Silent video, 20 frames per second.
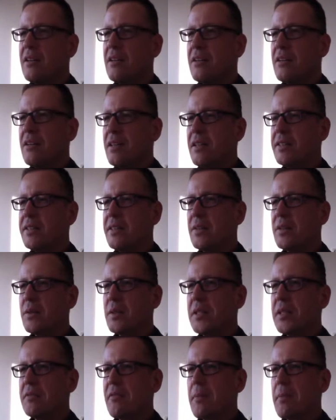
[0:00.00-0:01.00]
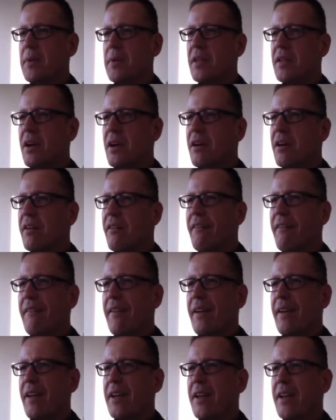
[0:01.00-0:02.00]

listening to this webinar, and